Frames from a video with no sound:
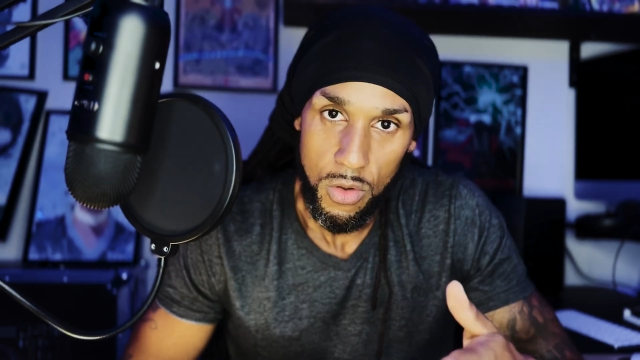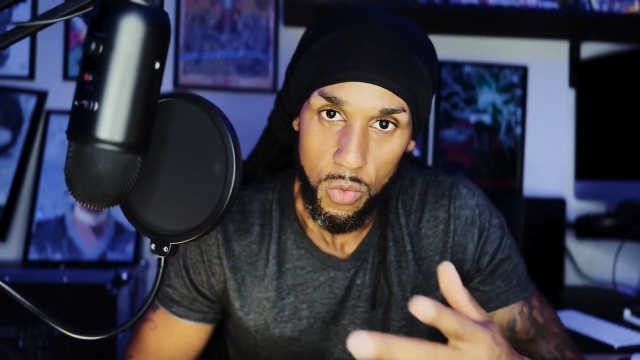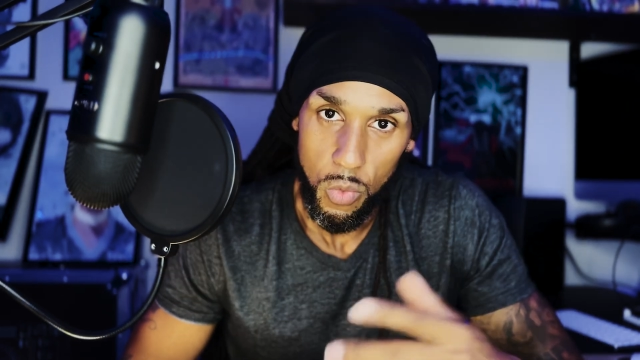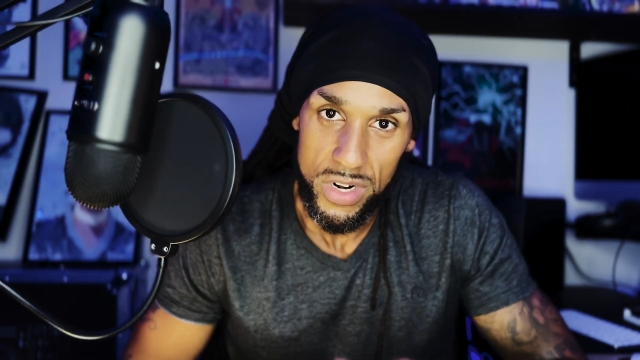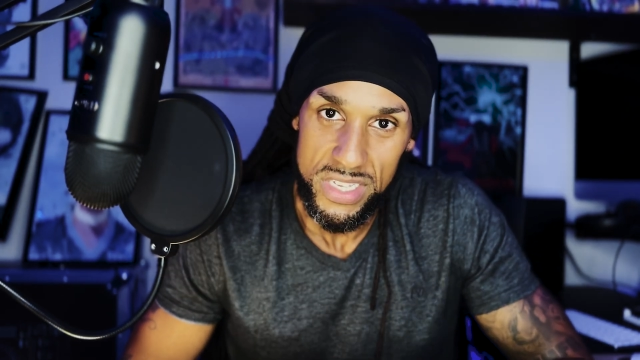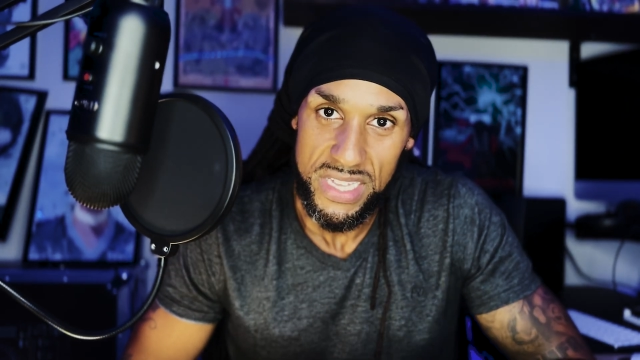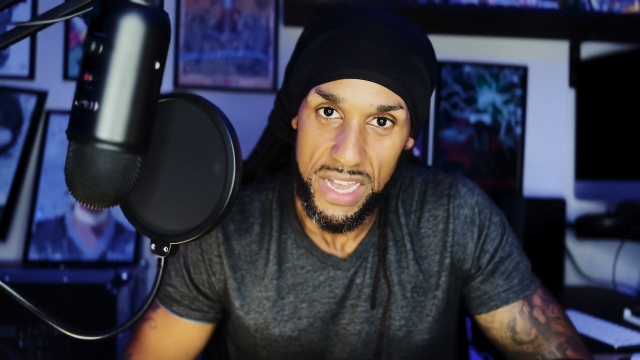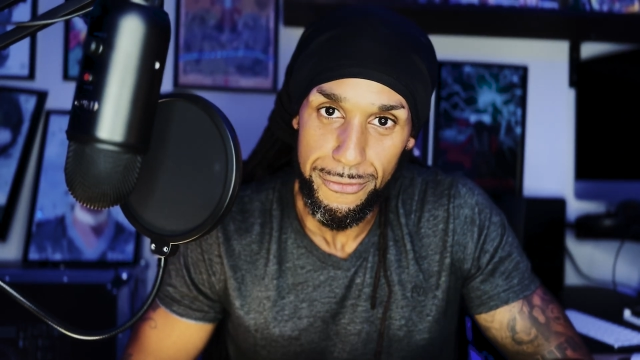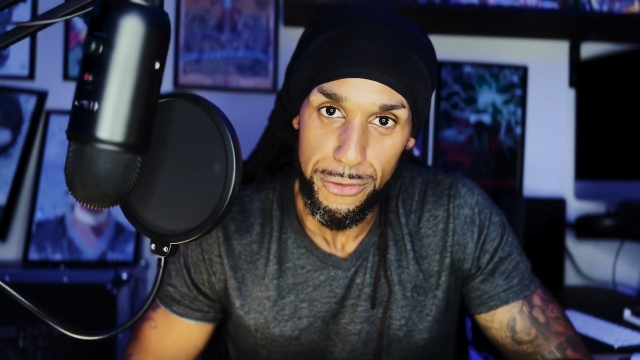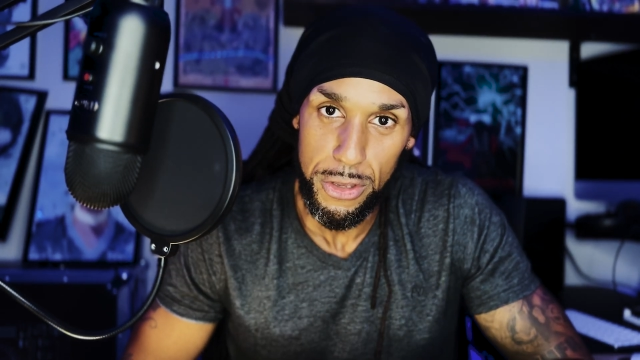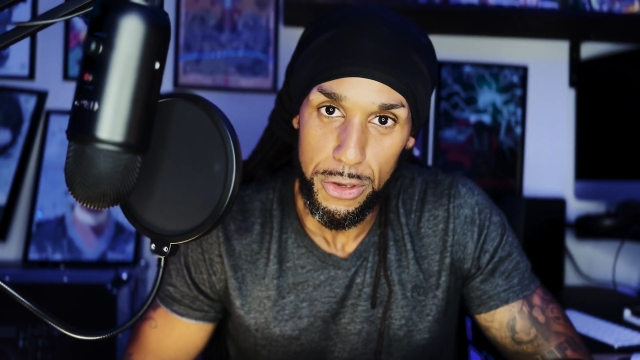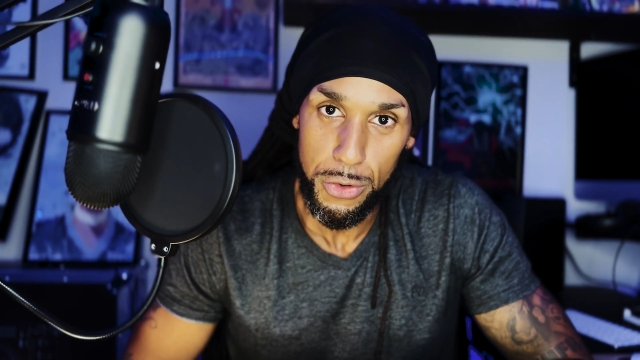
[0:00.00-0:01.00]
What is that
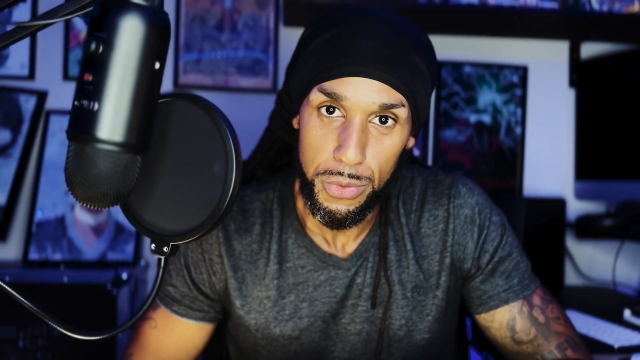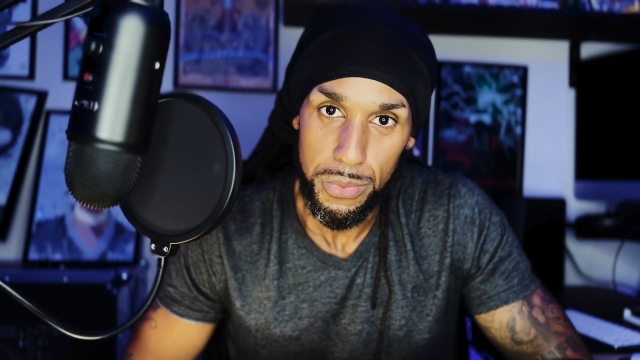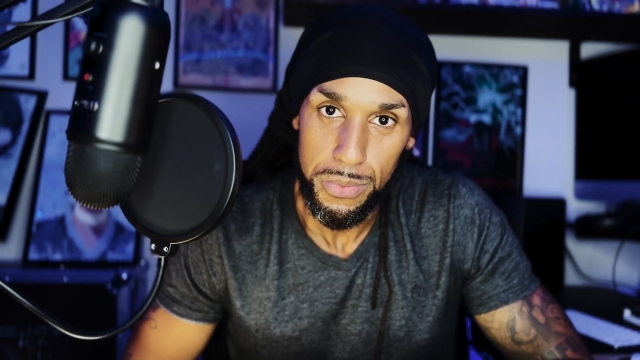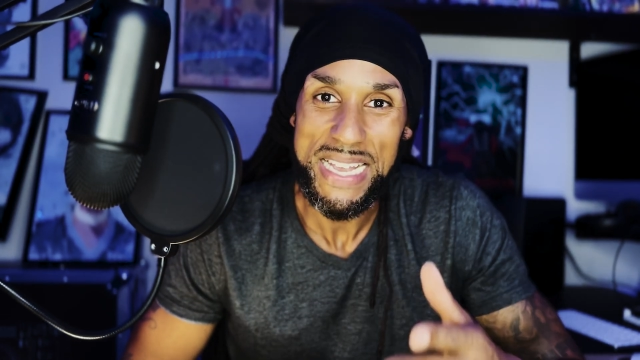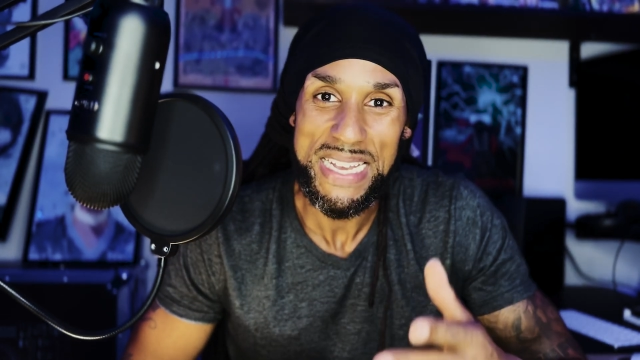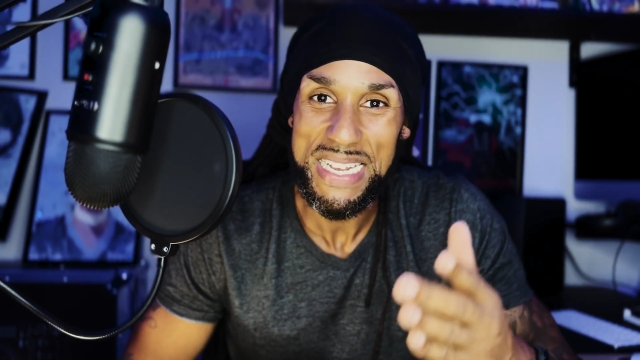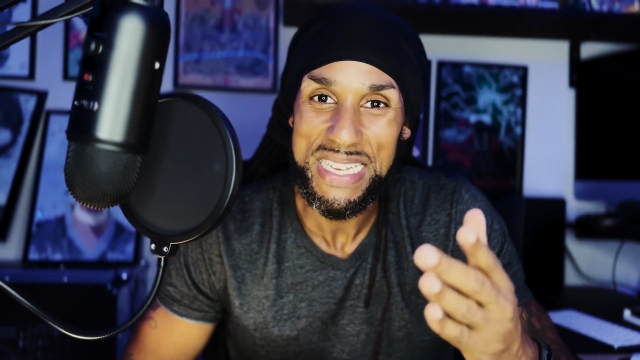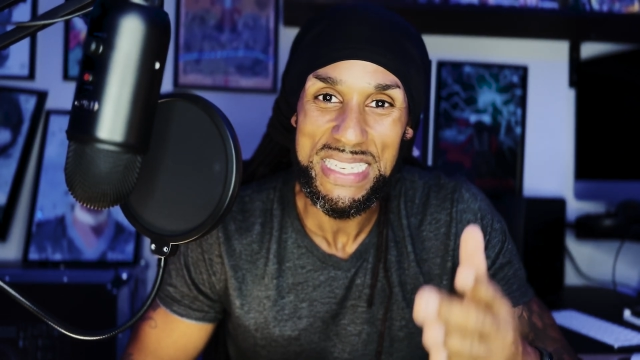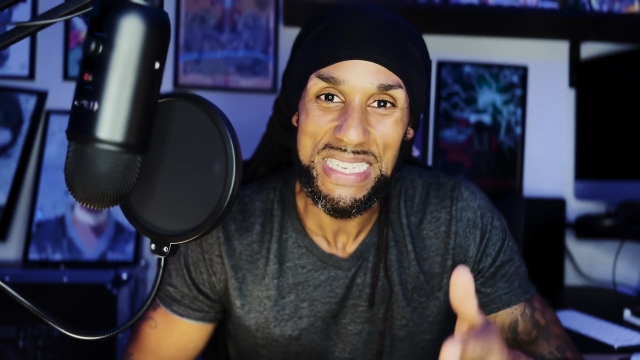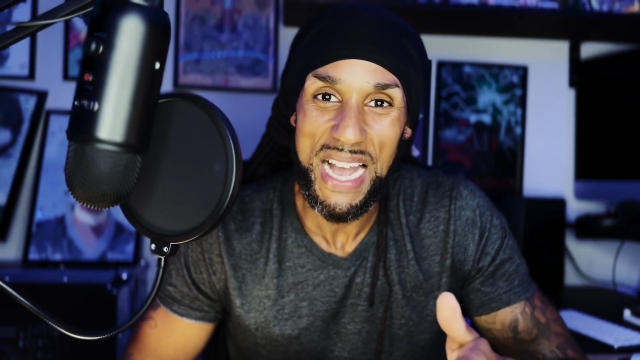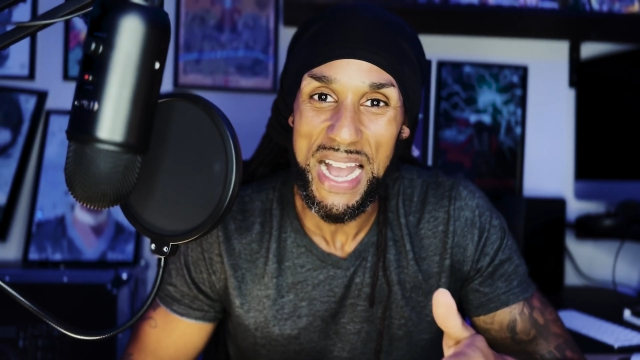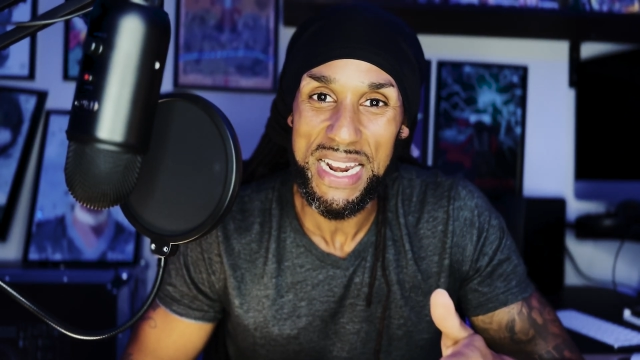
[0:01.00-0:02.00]
for you? I get
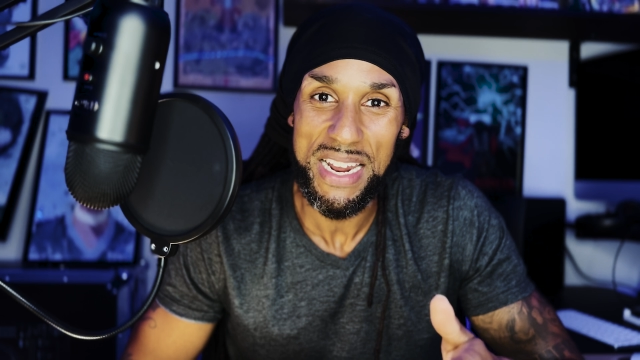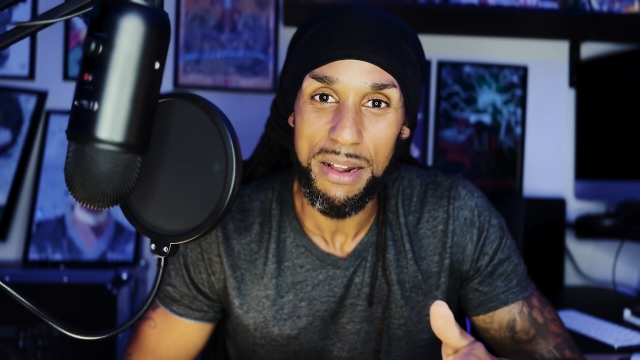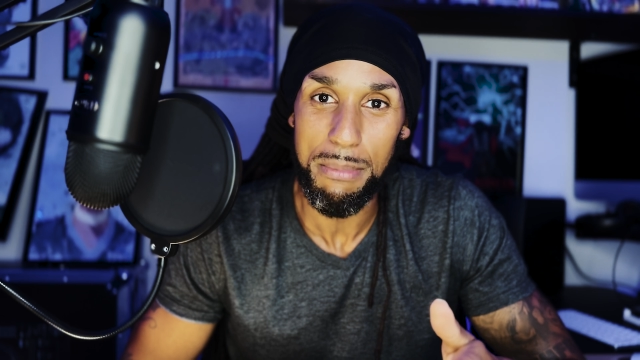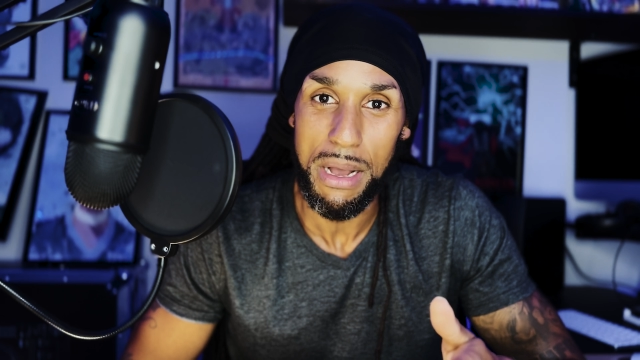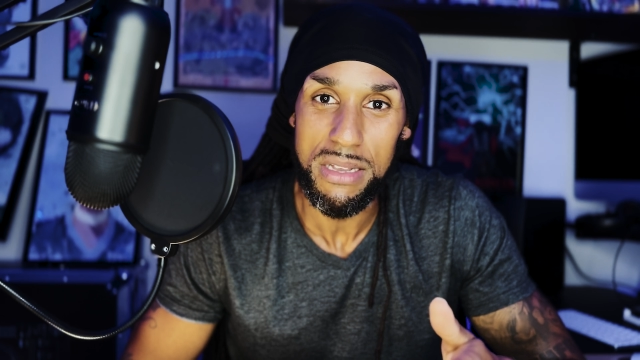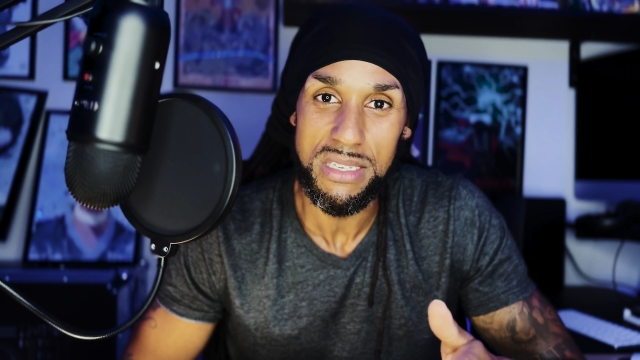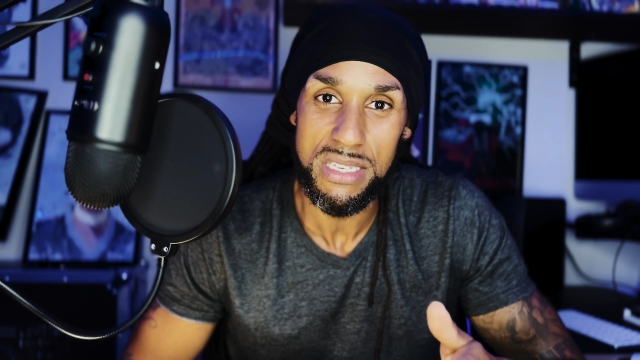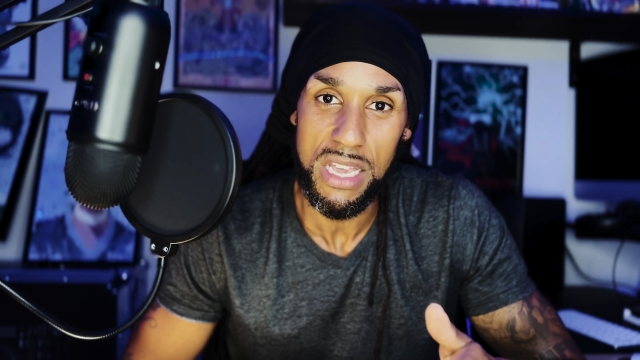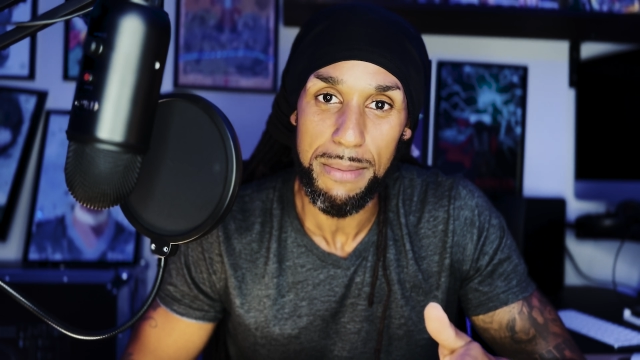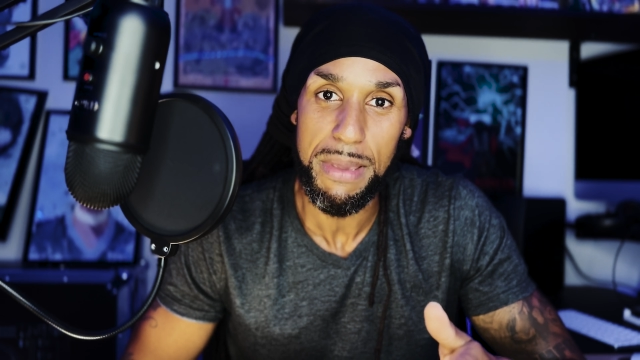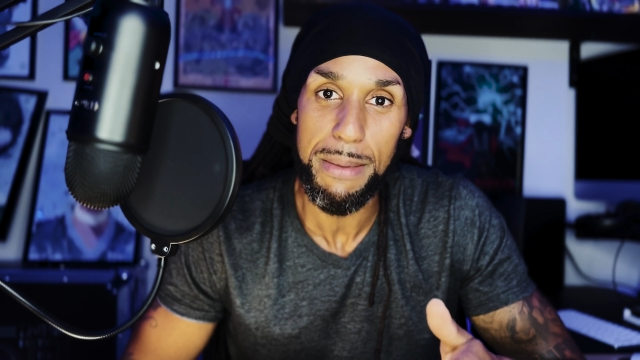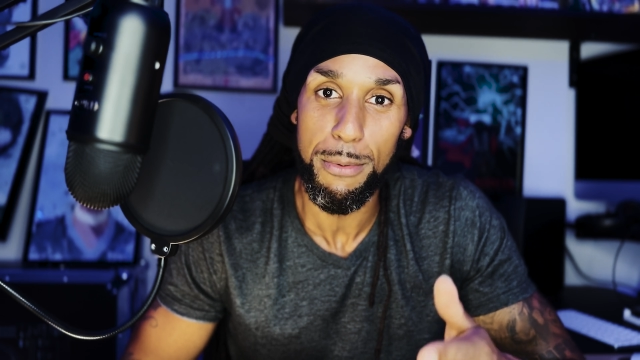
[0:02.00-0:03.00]
excited about
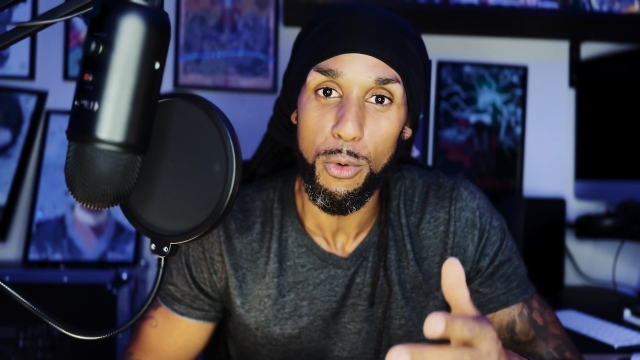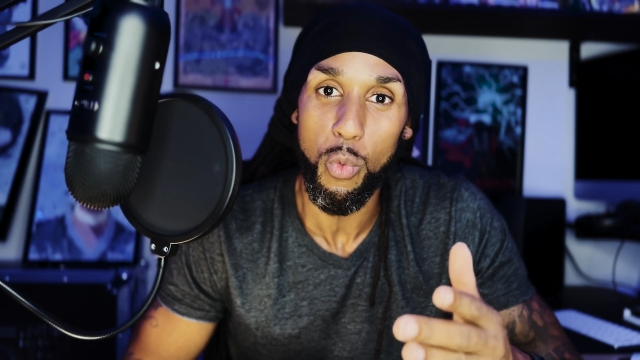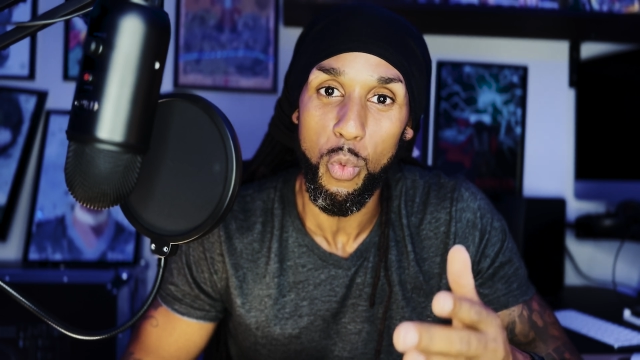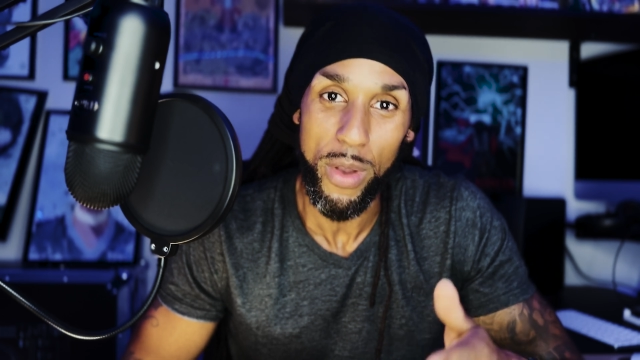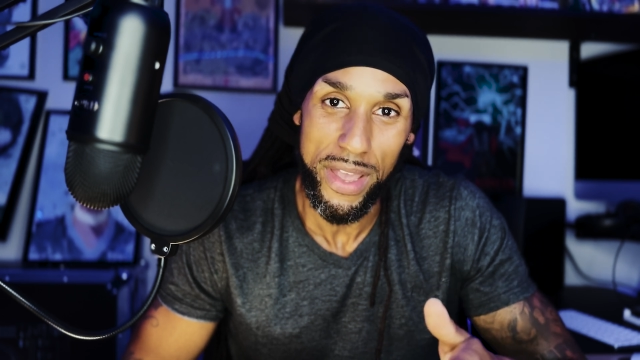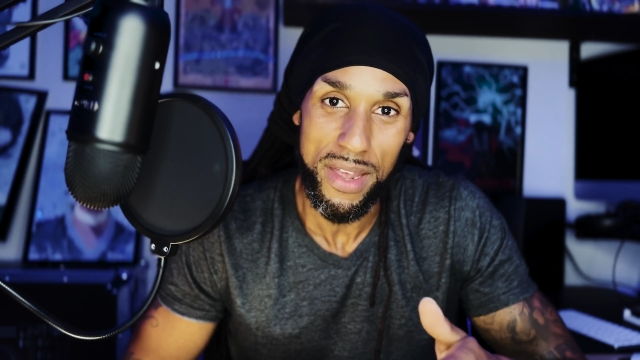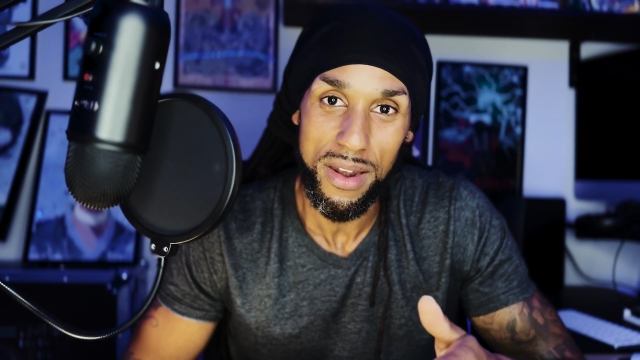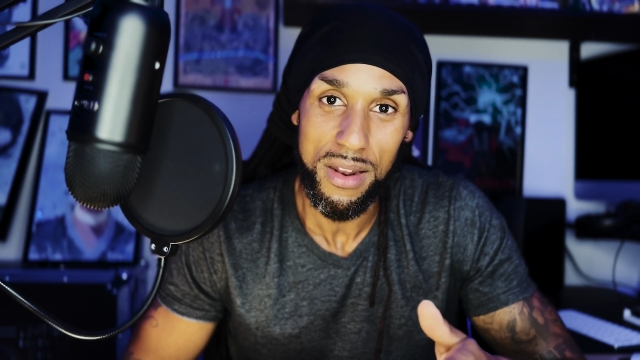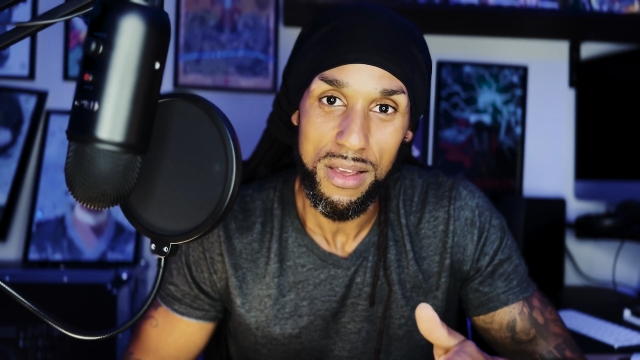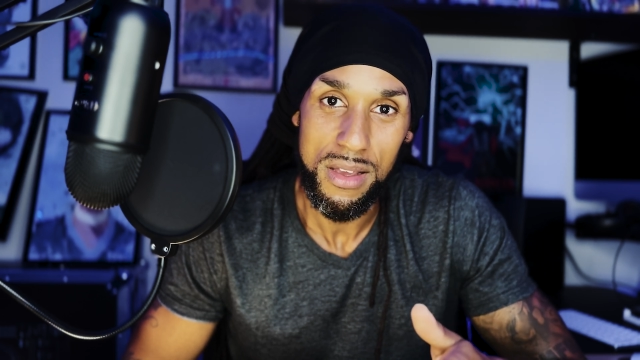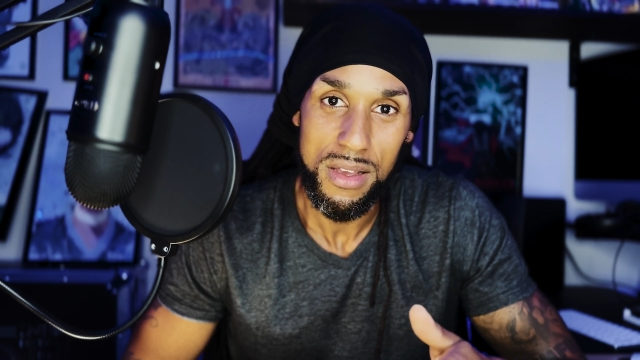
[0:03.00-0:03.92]
seeing people win.